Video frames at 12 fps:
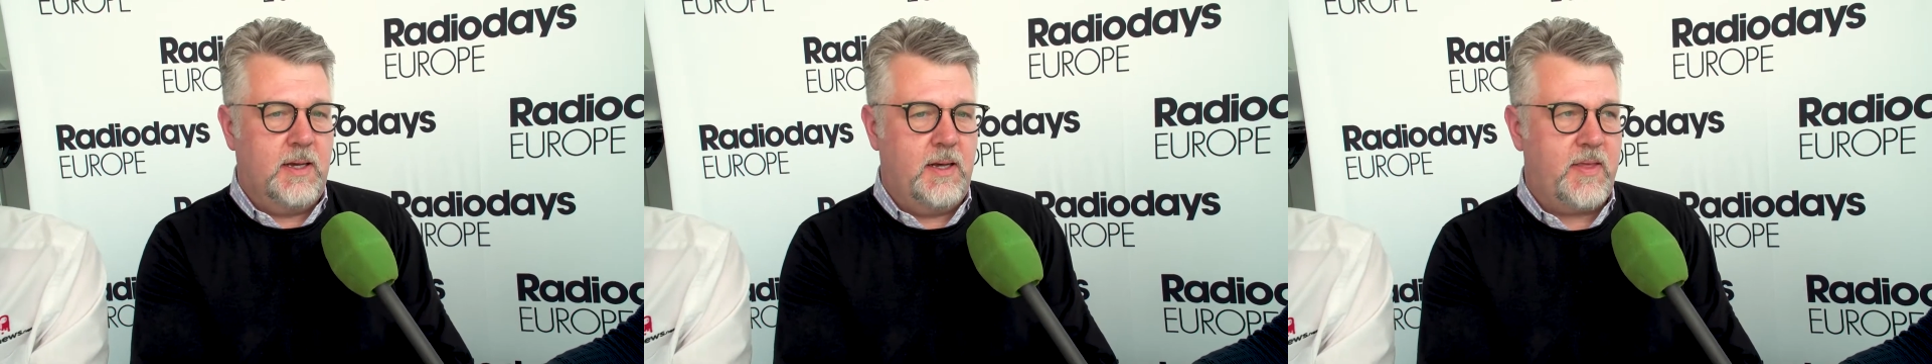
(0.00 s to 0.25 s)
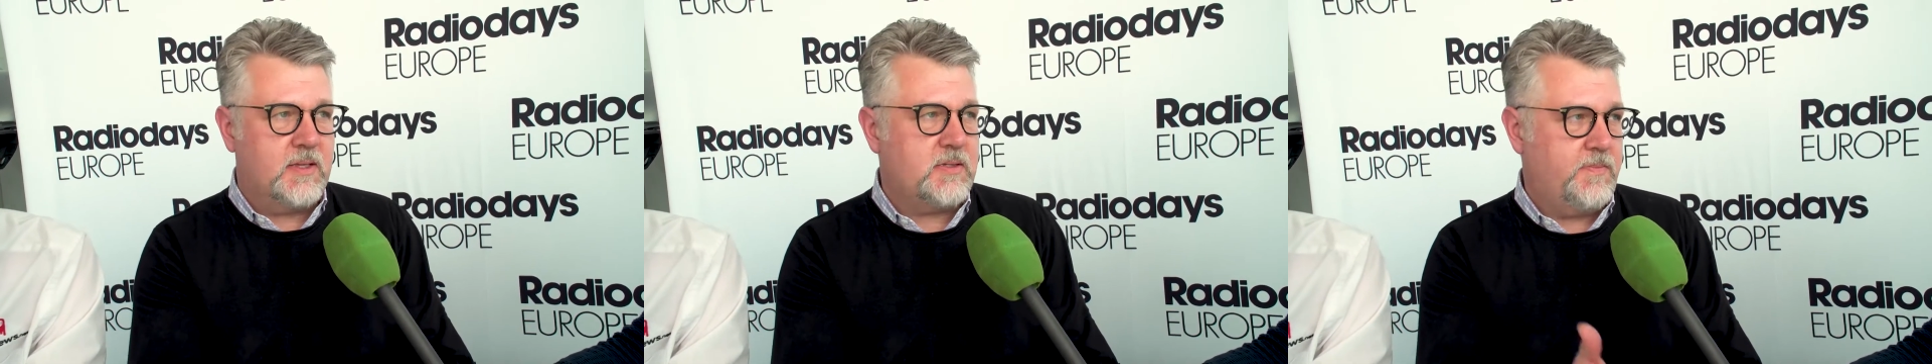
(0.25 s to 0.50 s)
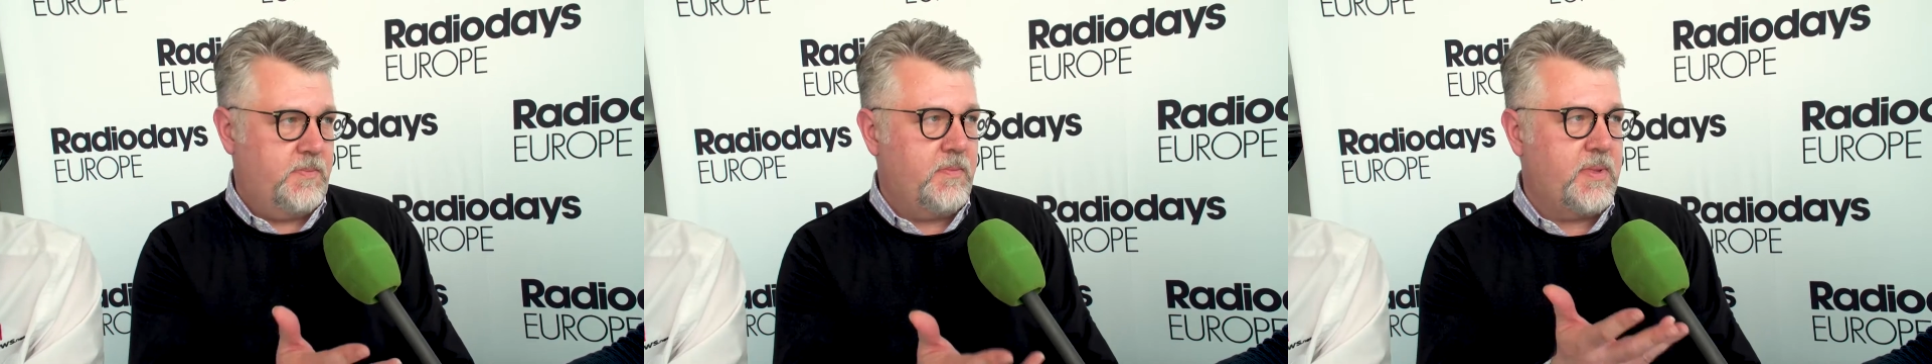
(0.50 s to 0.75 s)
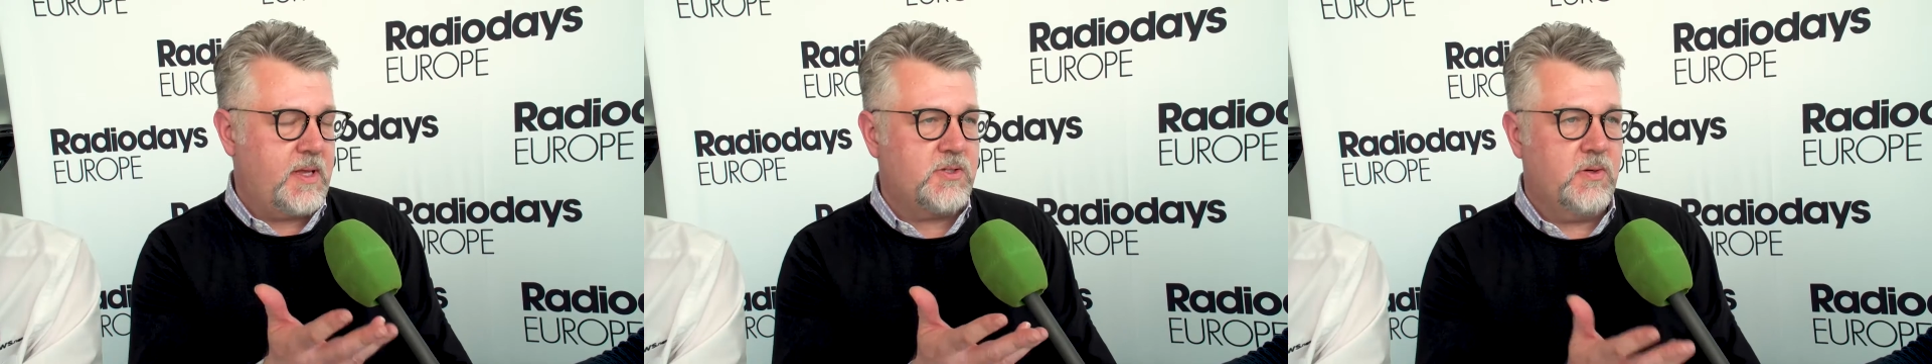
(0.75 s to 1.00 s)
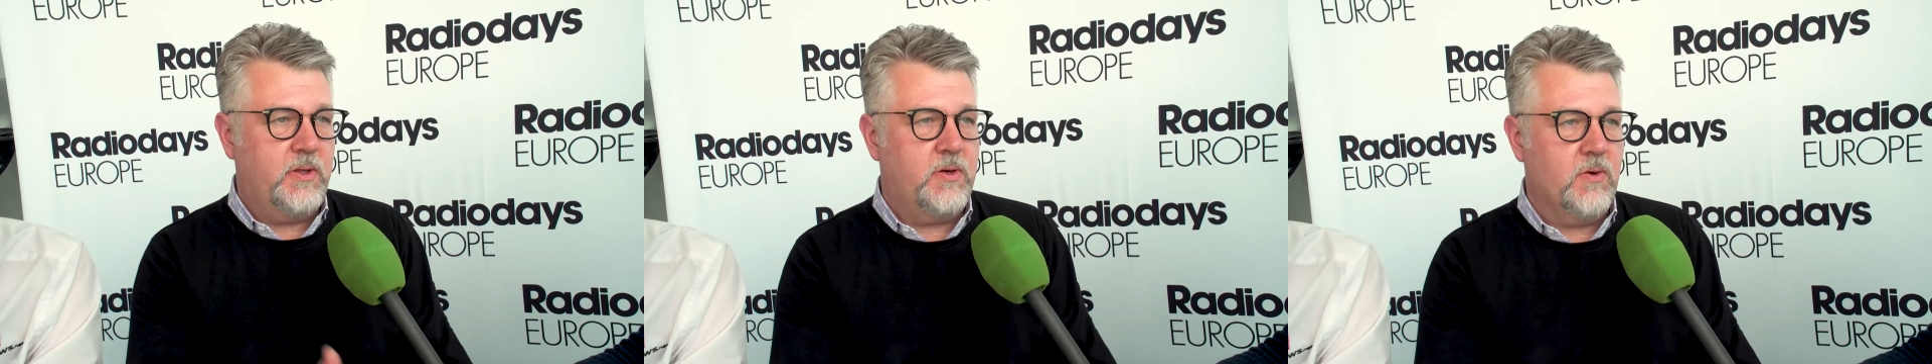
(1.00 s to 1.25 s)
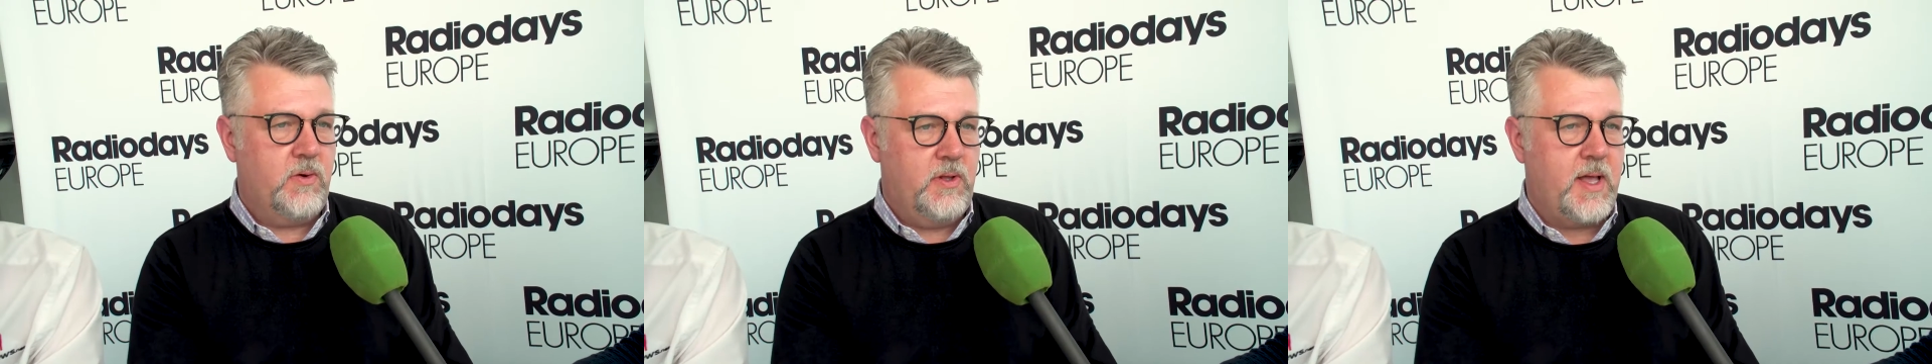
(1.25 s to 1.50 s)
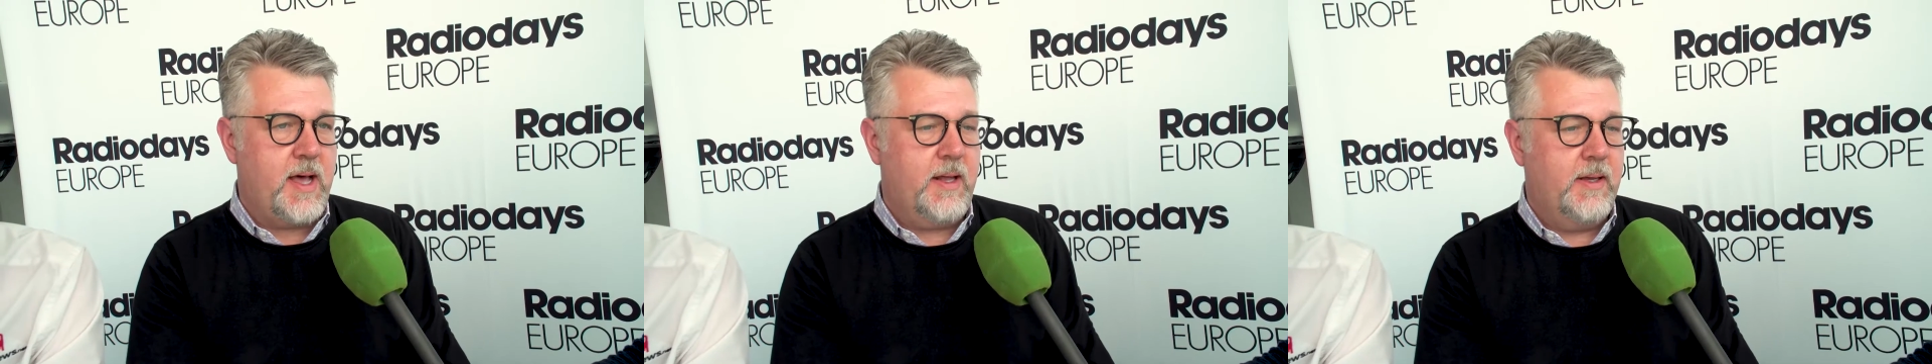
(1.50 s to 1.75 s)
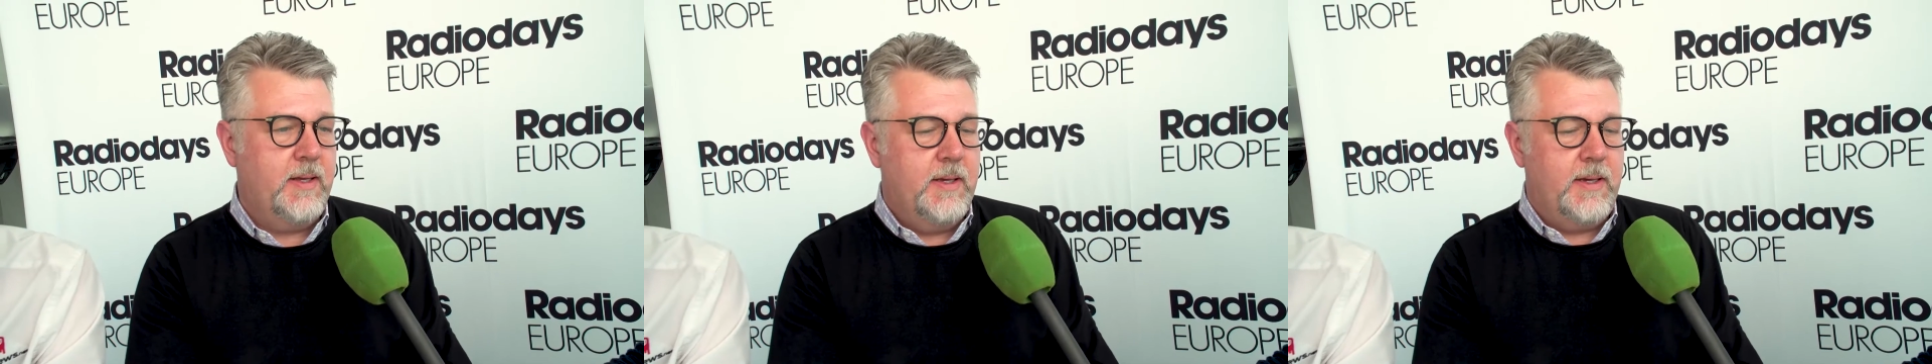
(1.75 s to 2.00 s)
That's certainly grown a lot.